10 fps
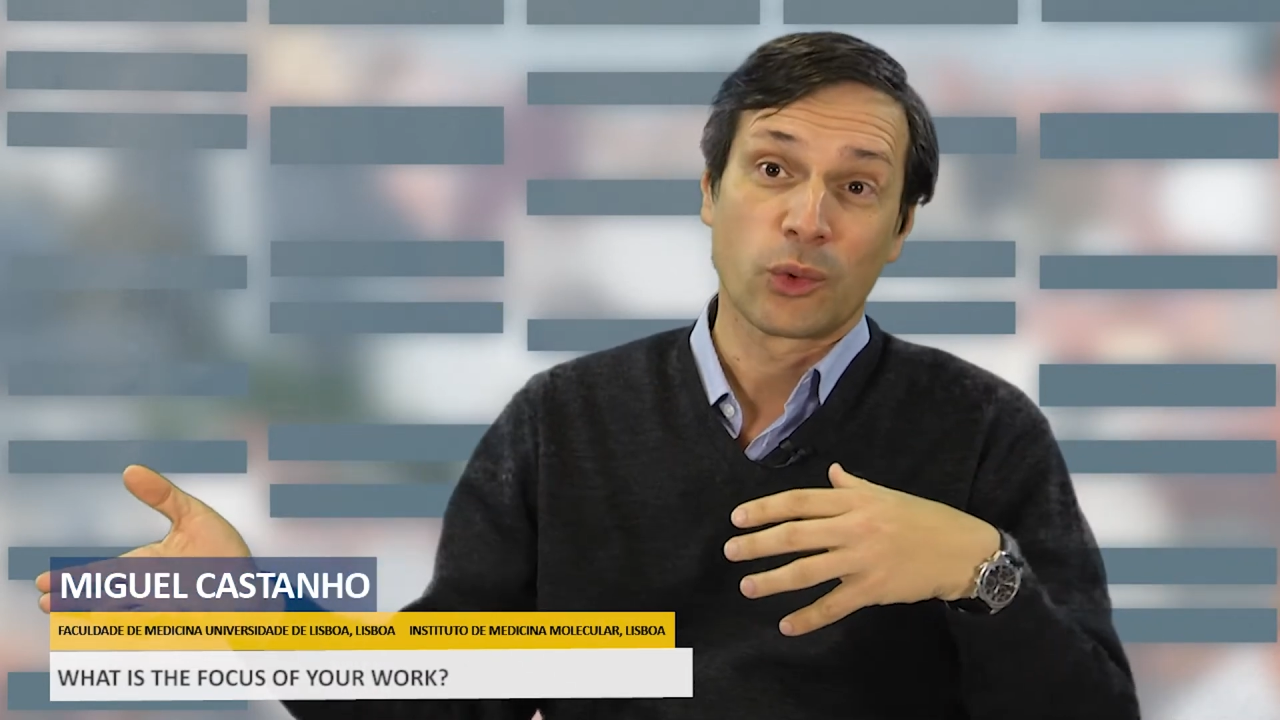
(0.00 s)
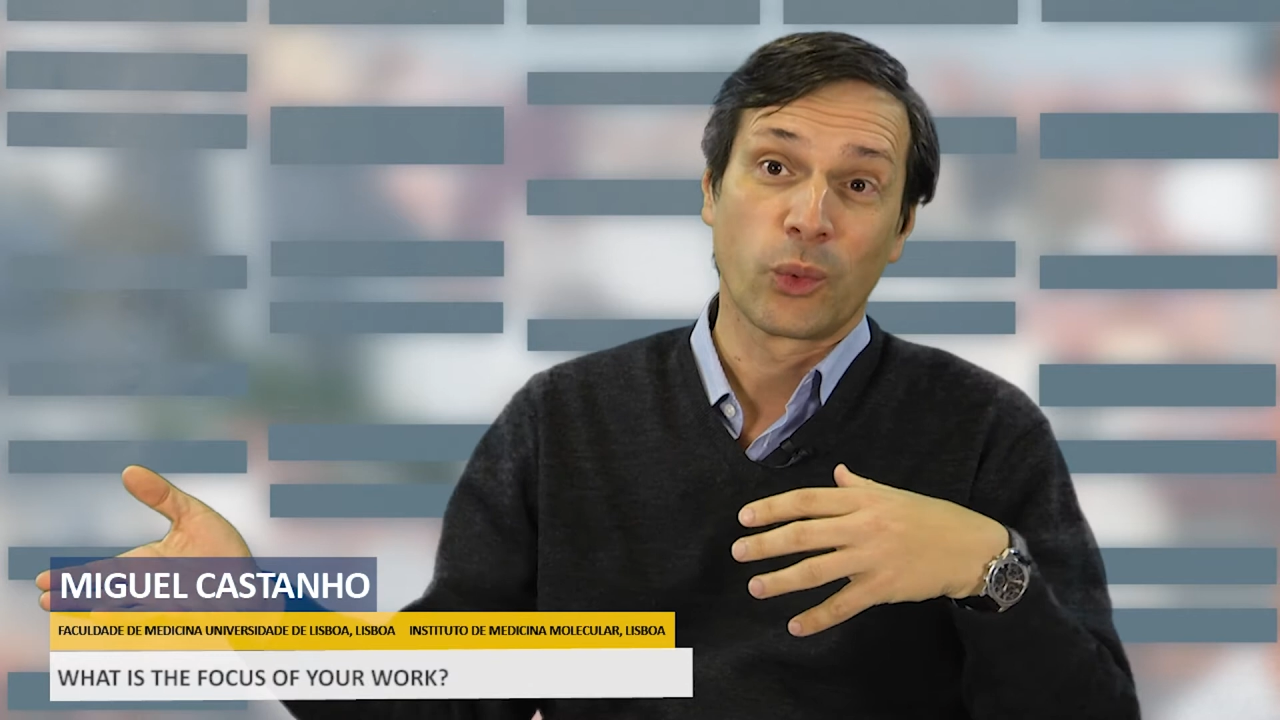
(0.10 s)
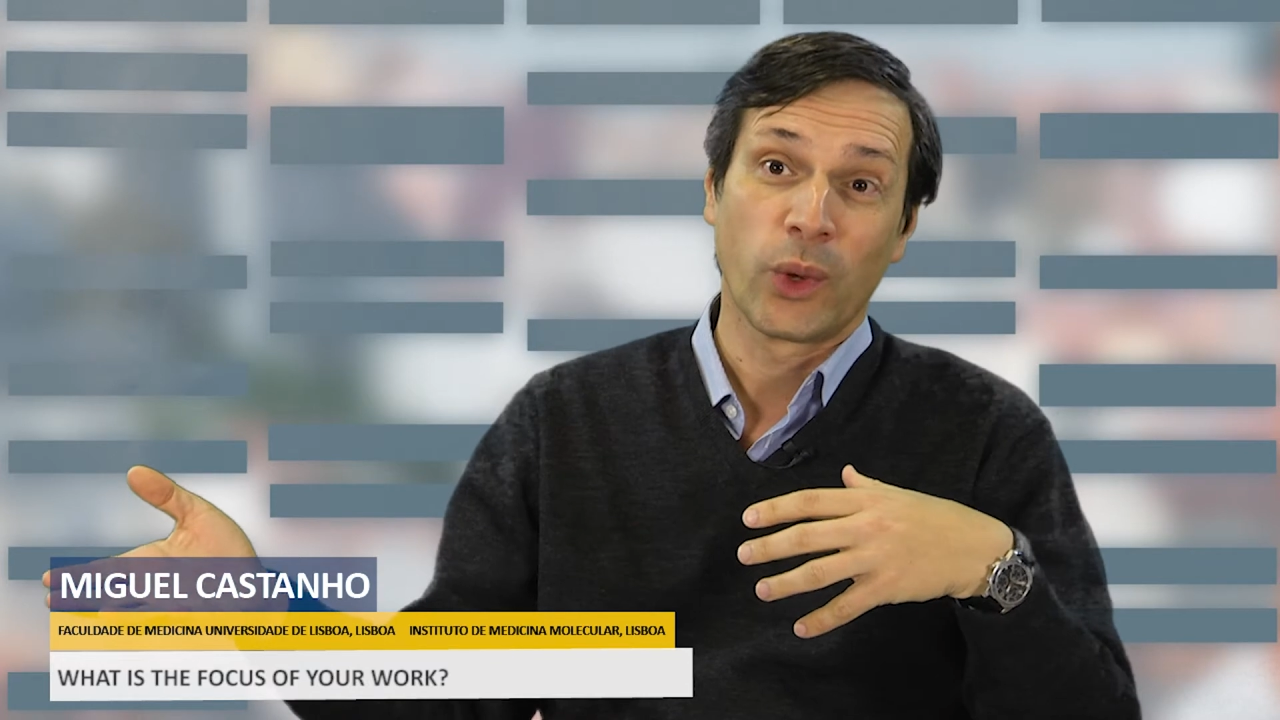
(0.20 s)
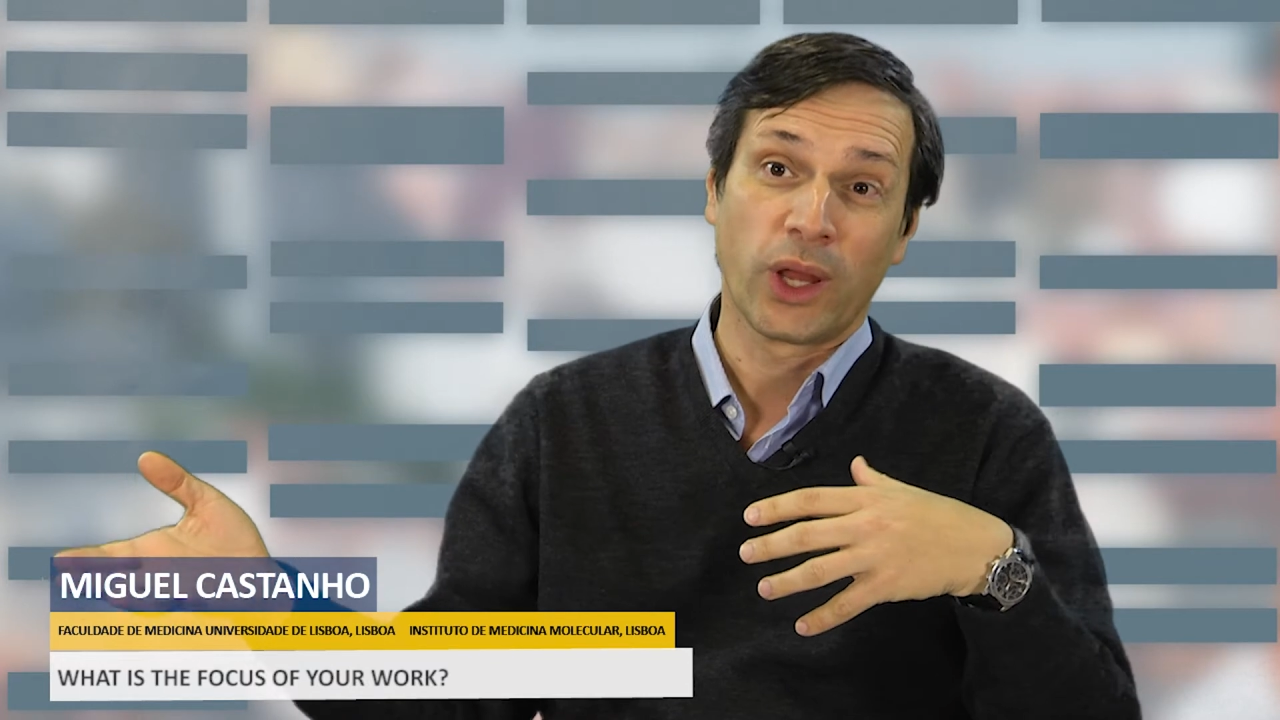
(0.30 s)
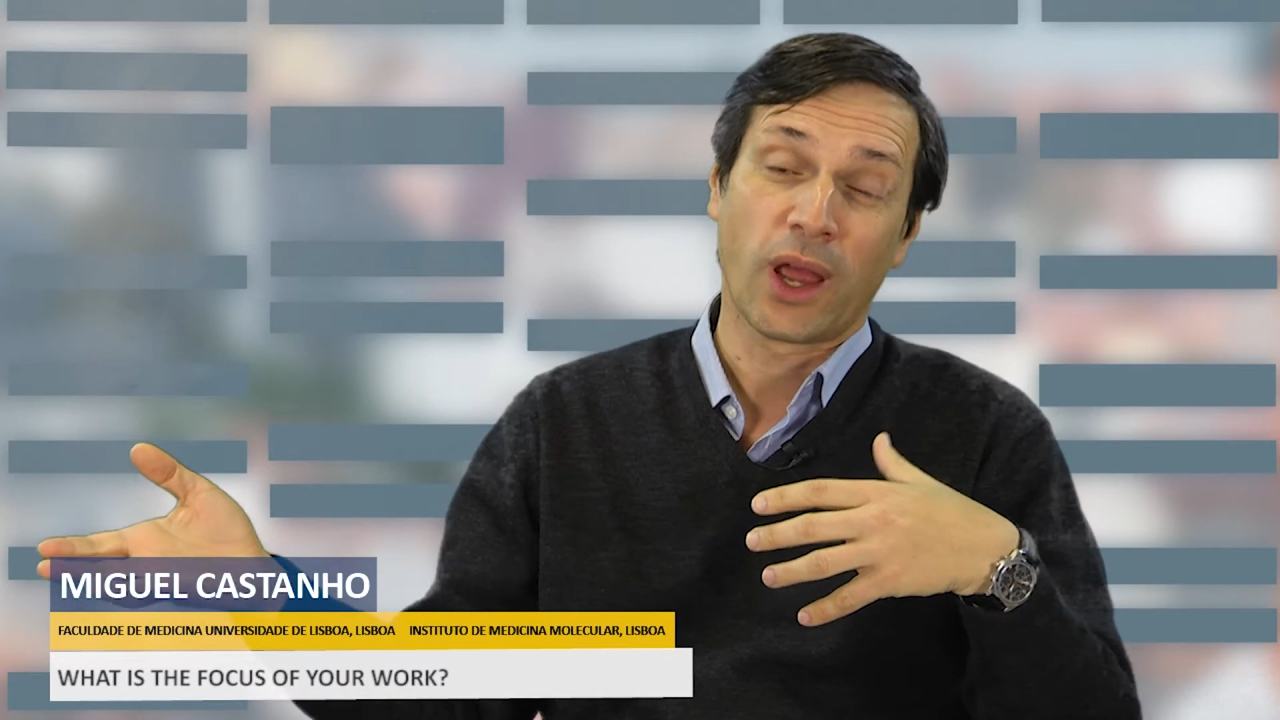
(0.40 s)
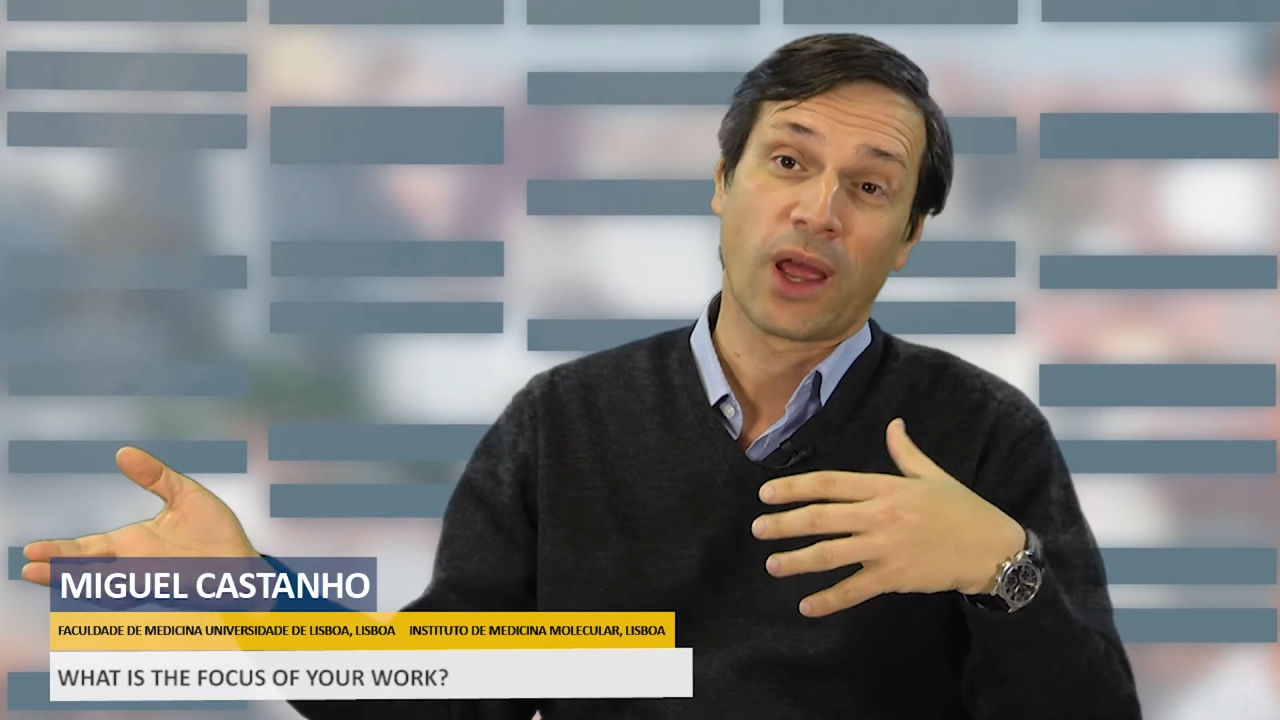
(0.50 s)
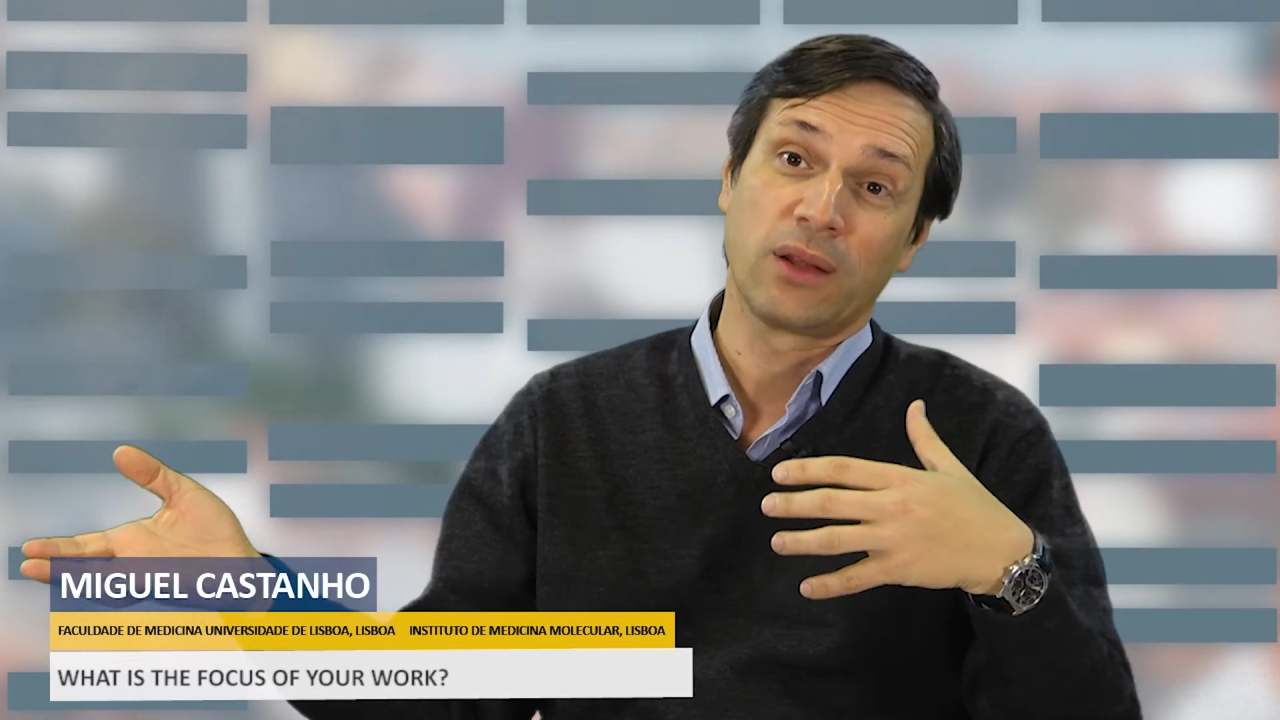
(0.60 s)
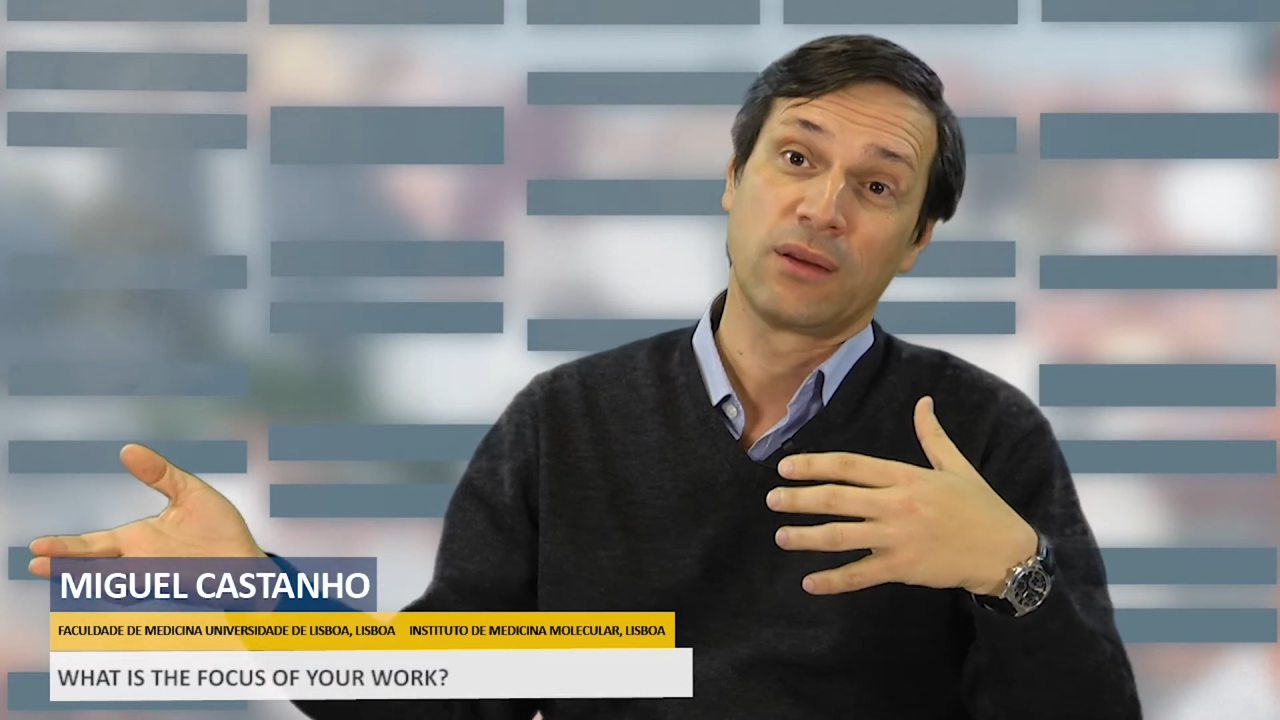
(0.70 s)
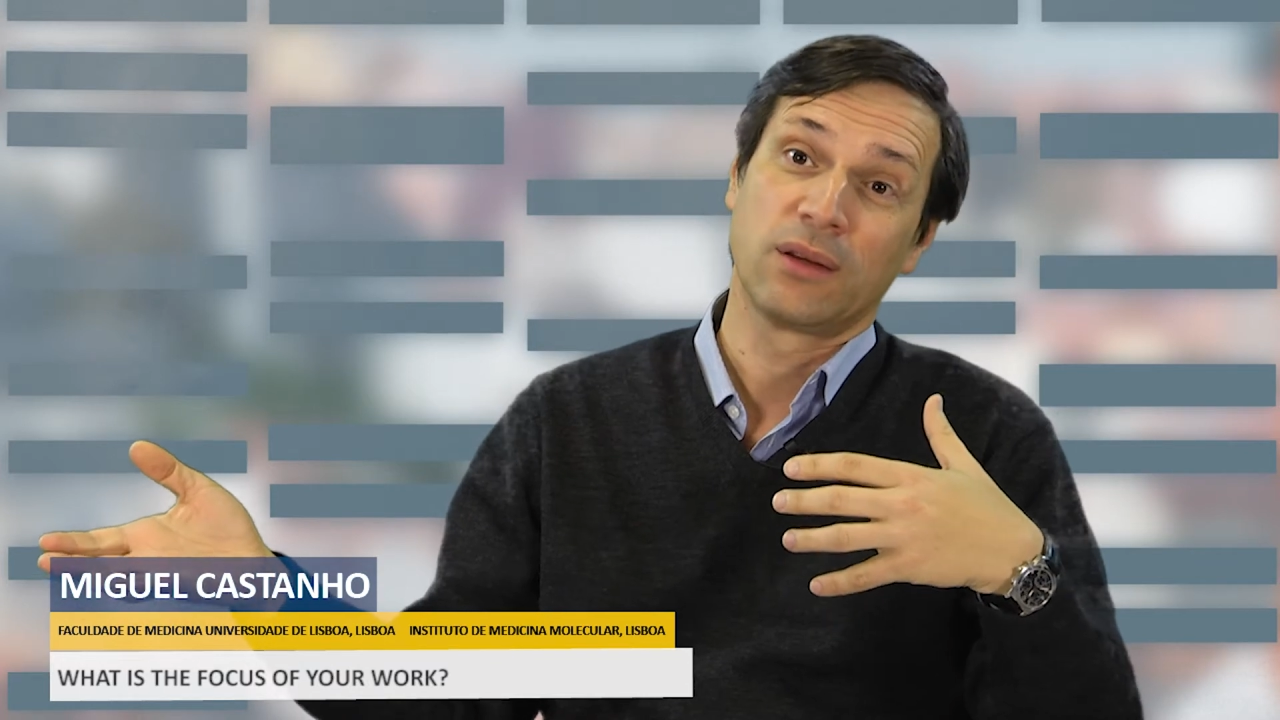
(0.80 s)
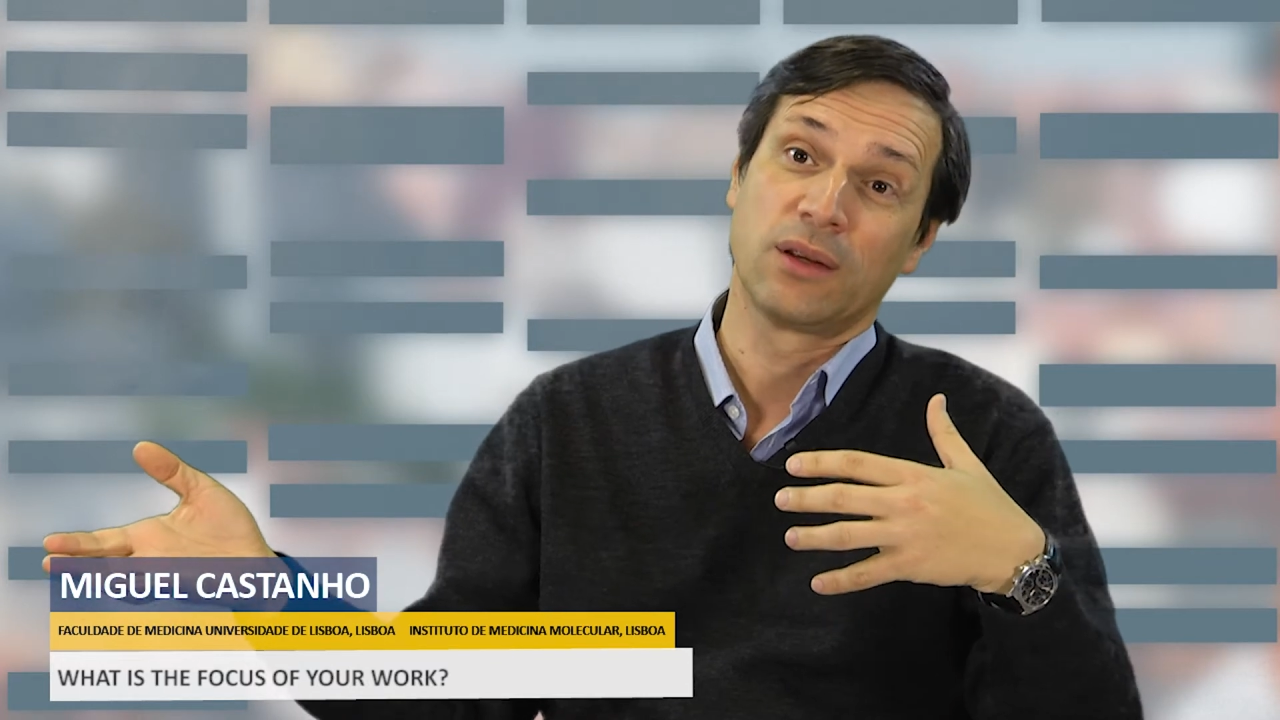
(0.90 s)
we
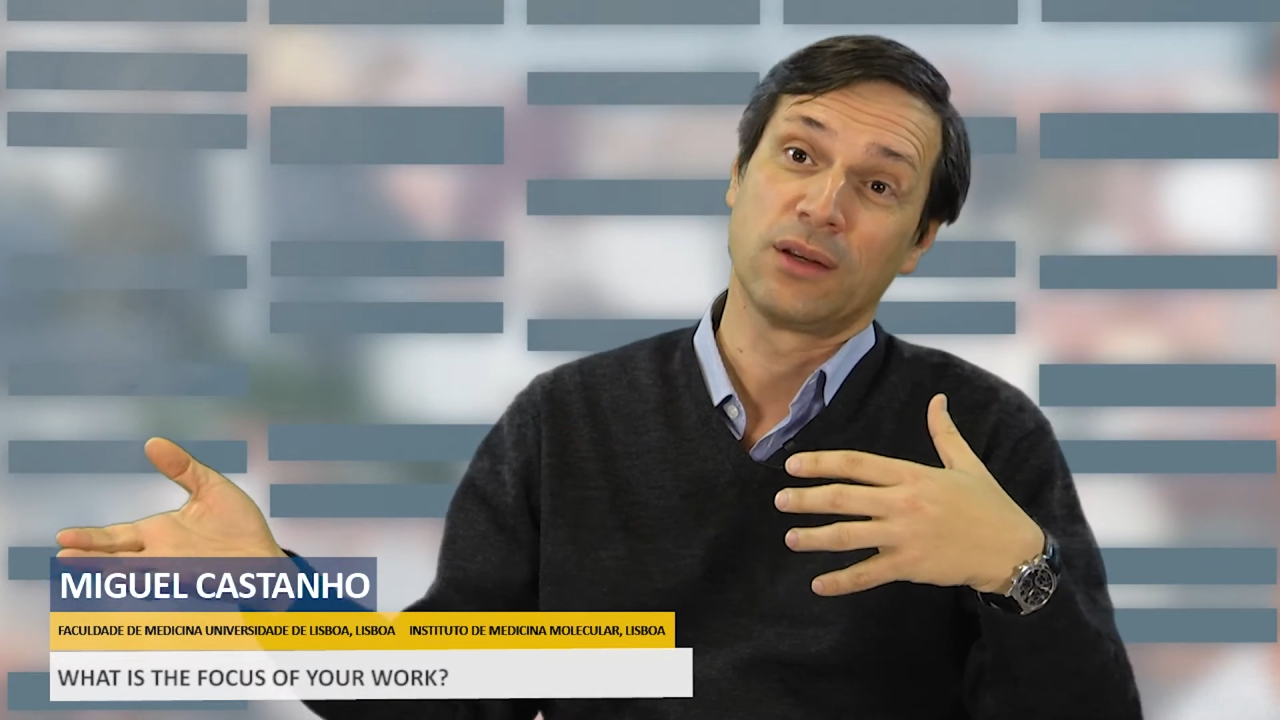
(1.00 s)
get